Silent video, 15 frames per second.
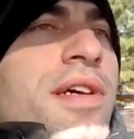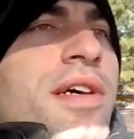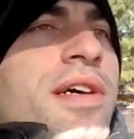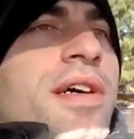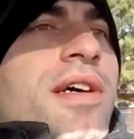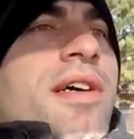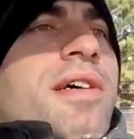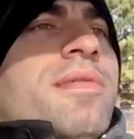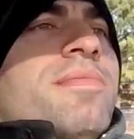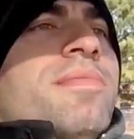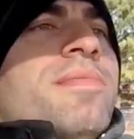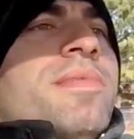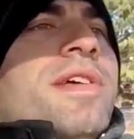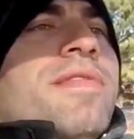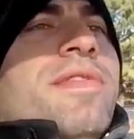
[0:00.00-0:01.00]

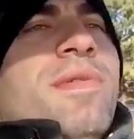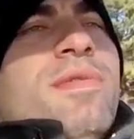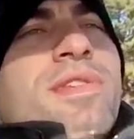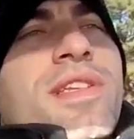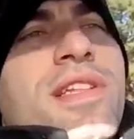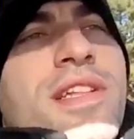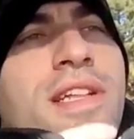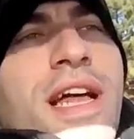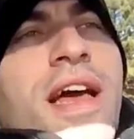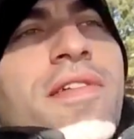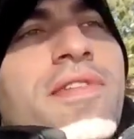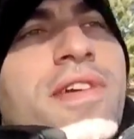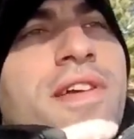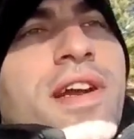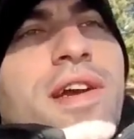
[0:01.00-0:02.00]
If it was a little
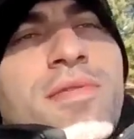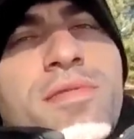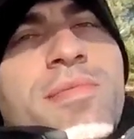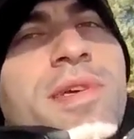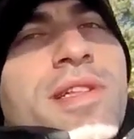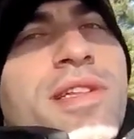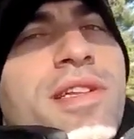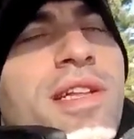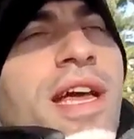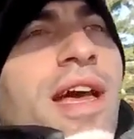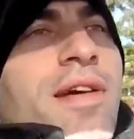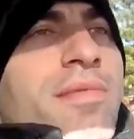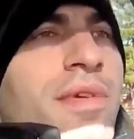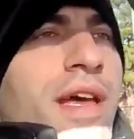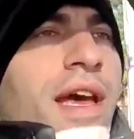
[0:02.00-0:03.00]
heavier, I would be a little
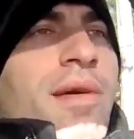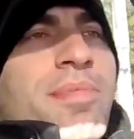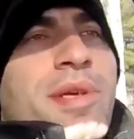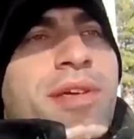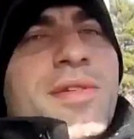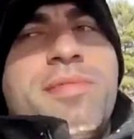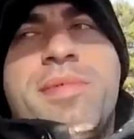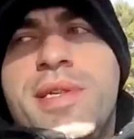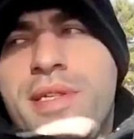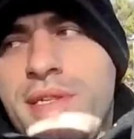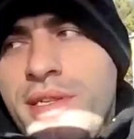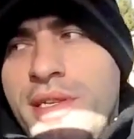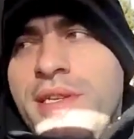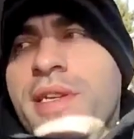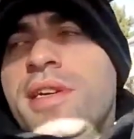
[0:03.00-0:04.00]
happier. But
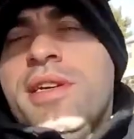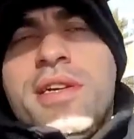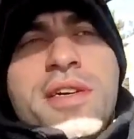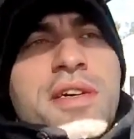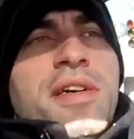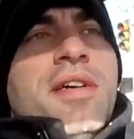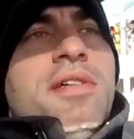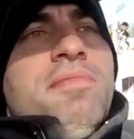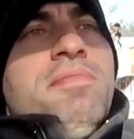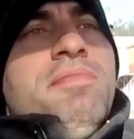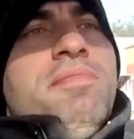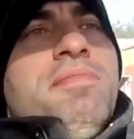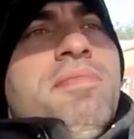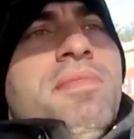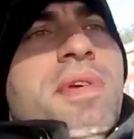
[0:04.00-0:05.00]

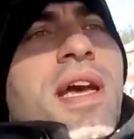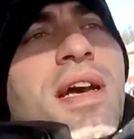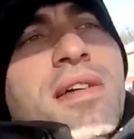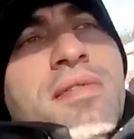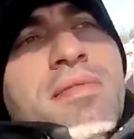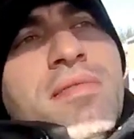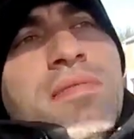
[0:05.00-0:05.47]
yeah,